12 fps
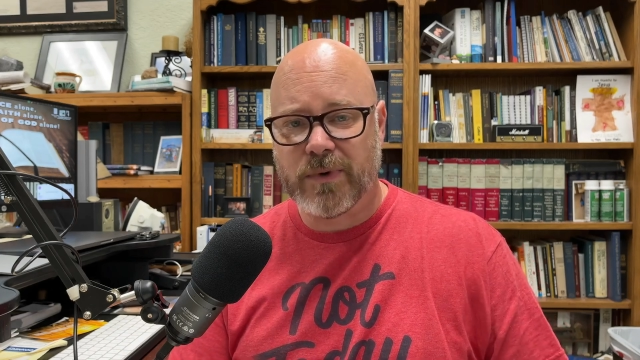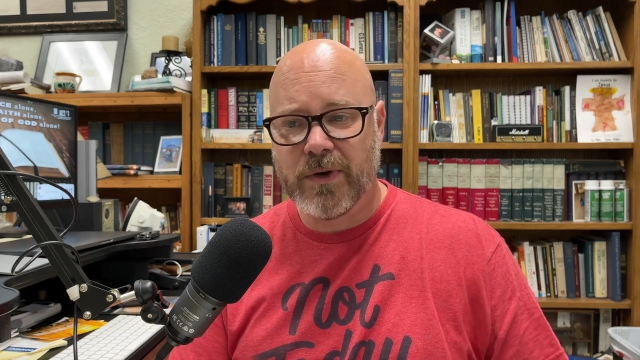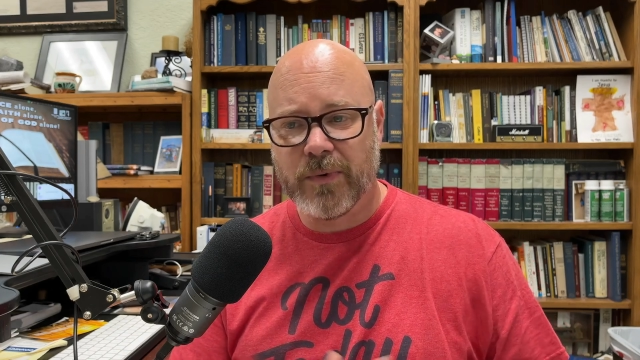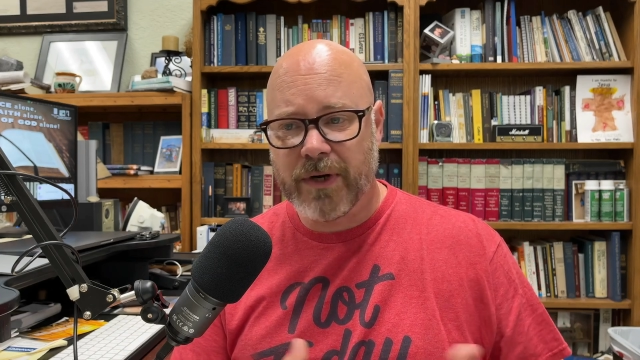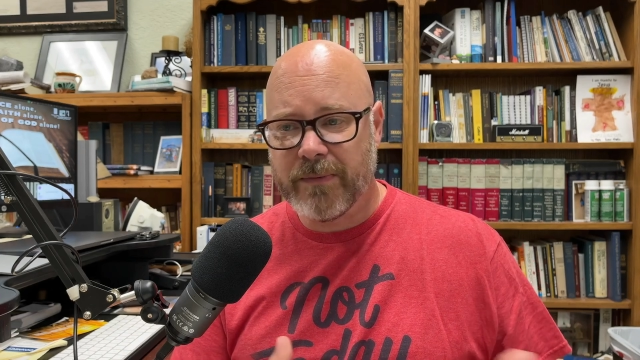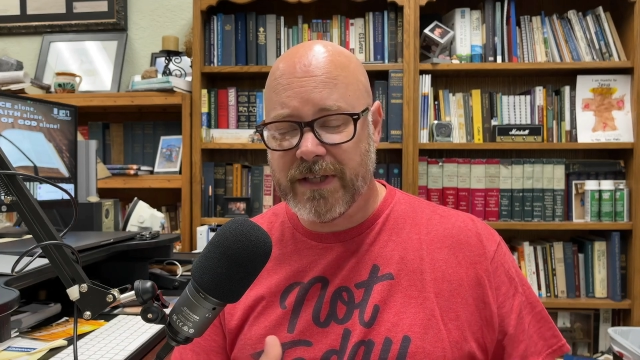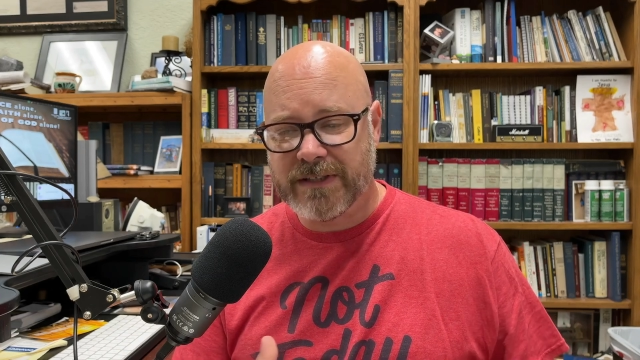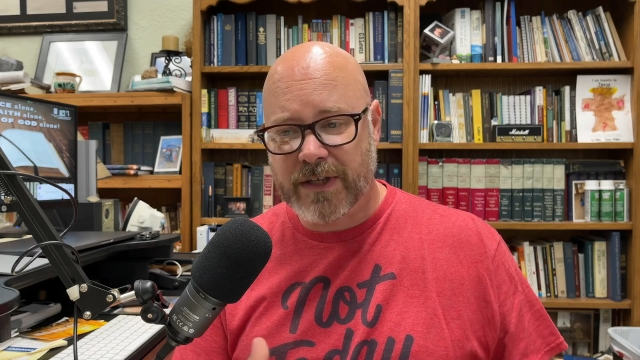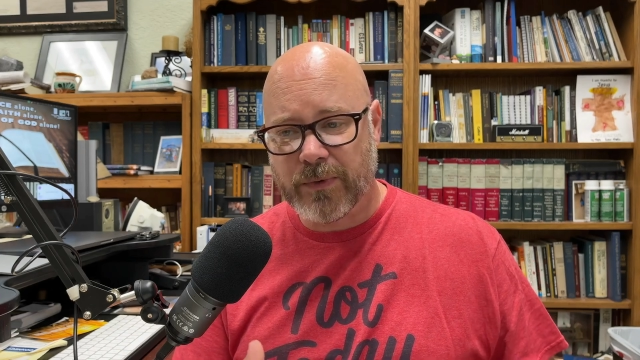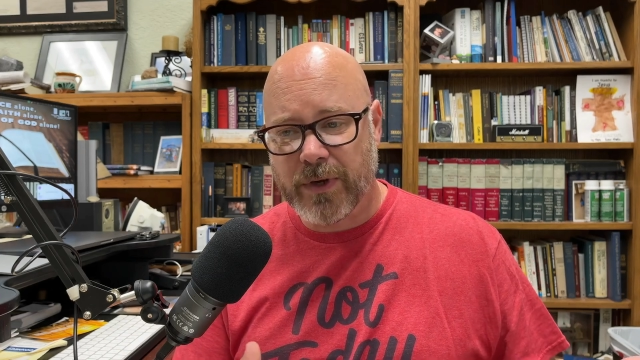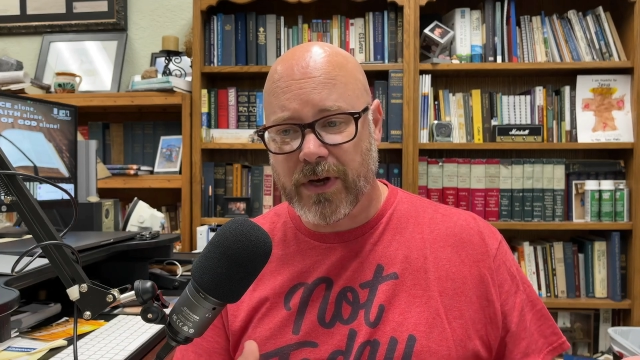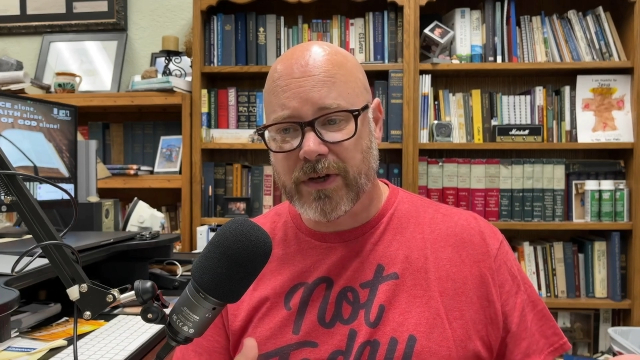what it means
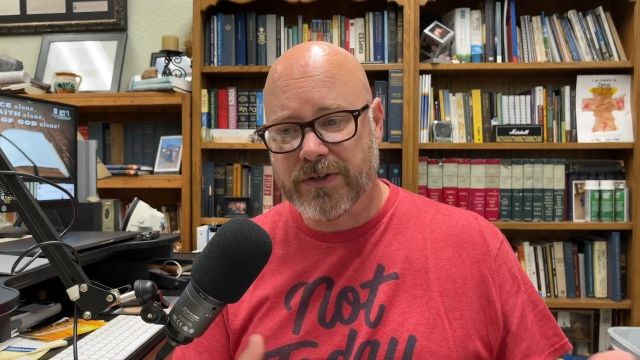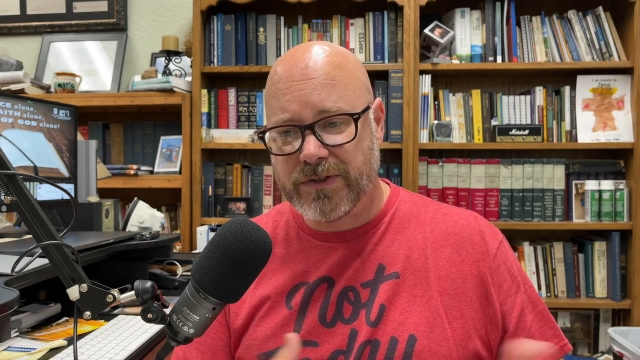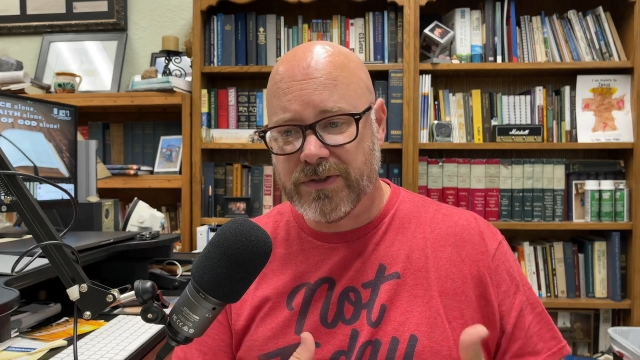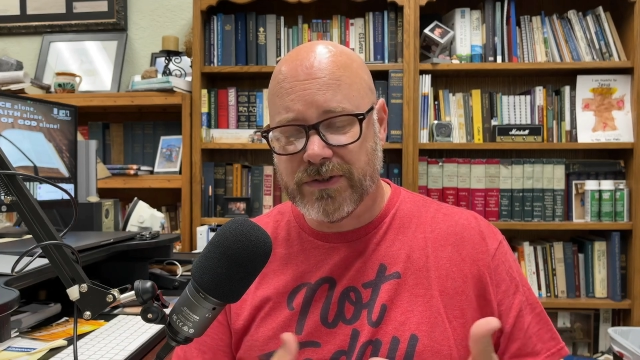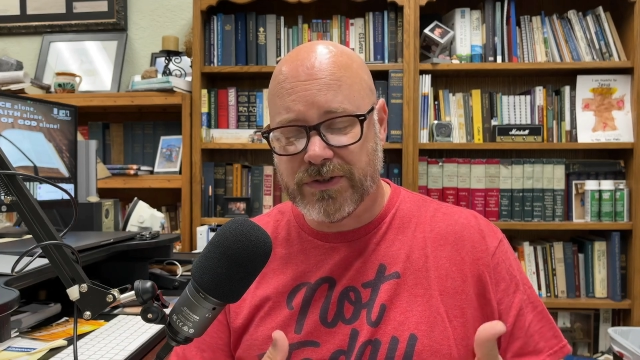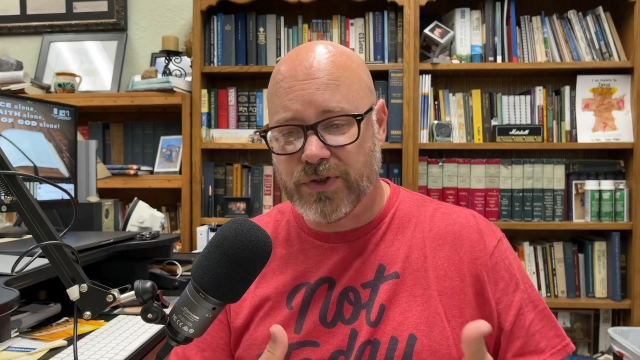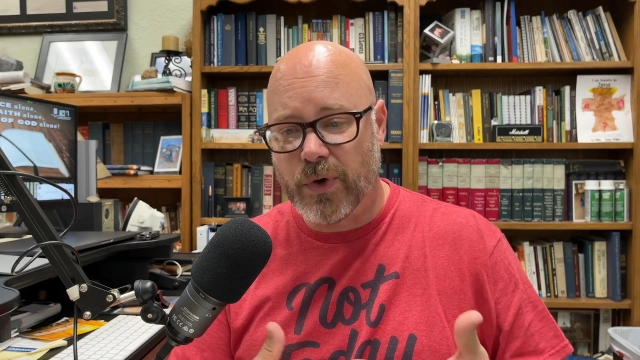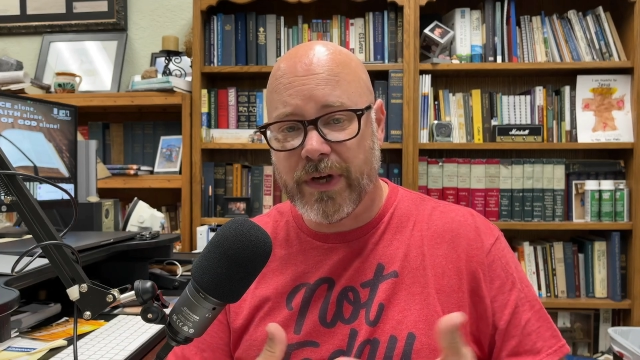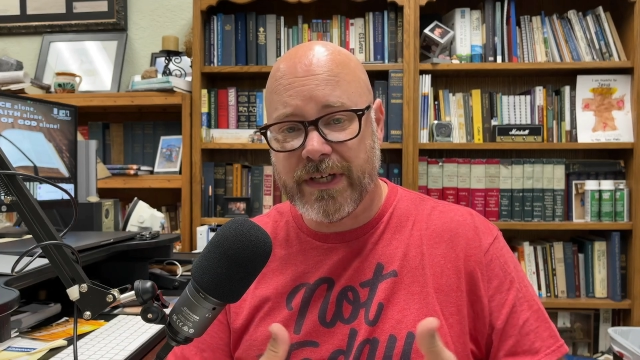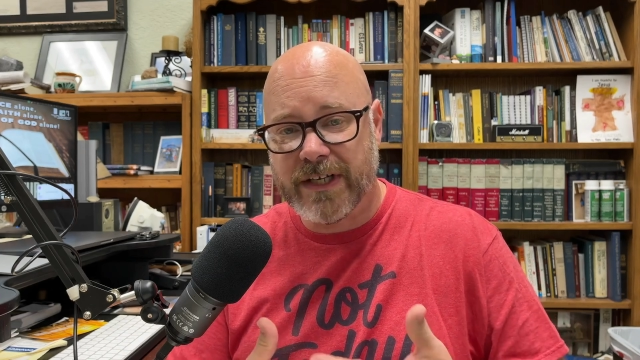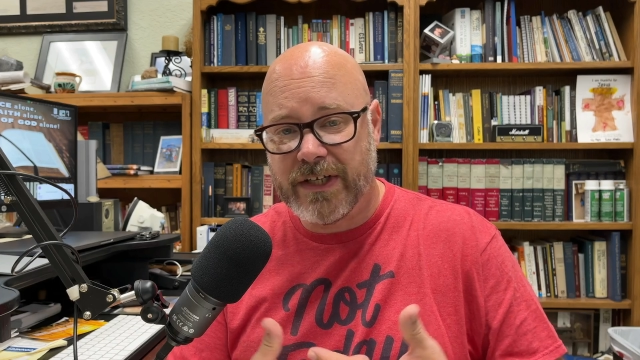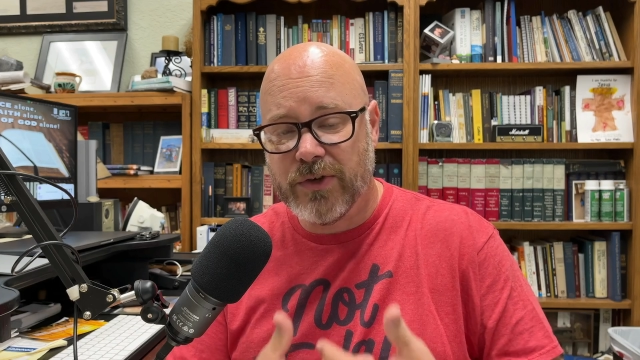that we are
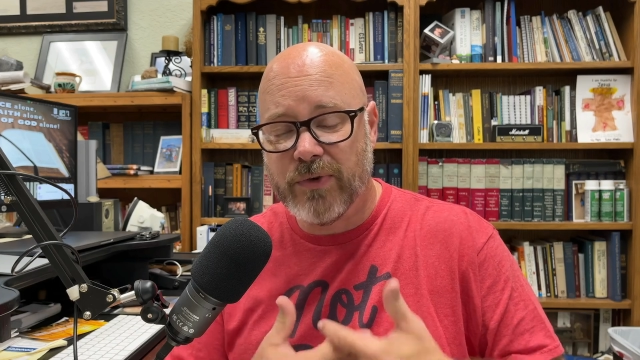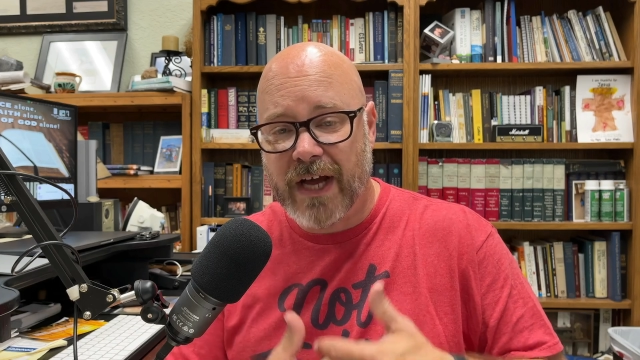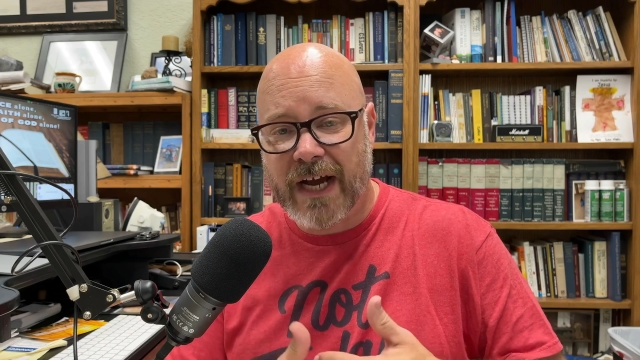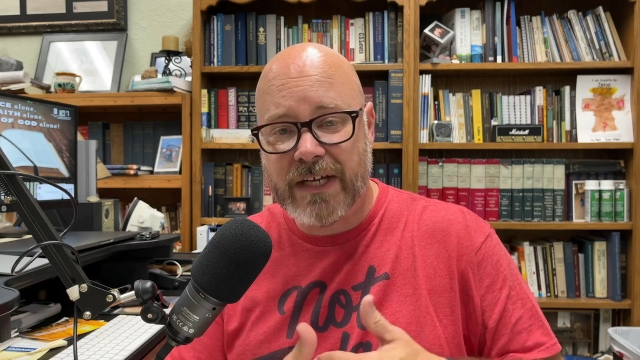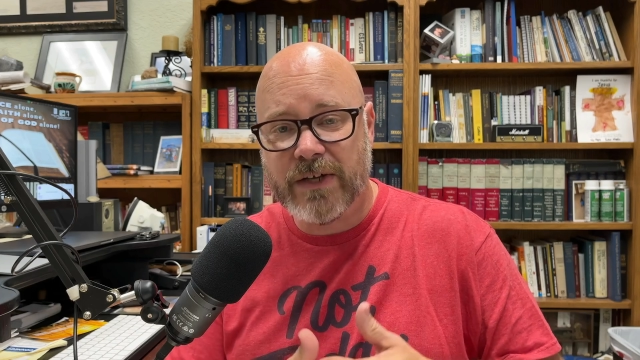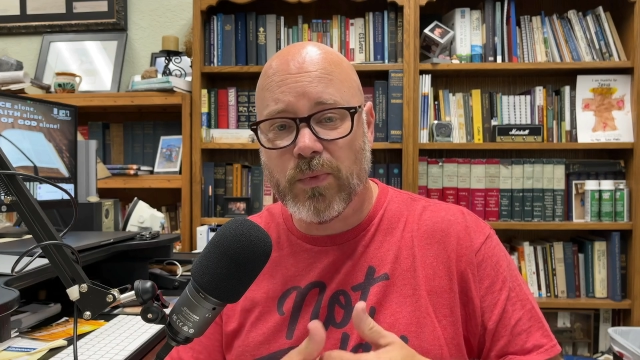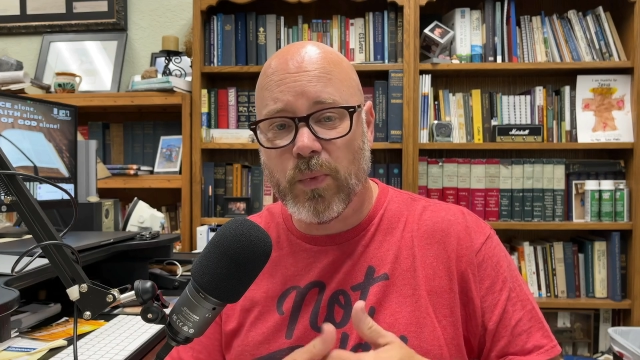joined and united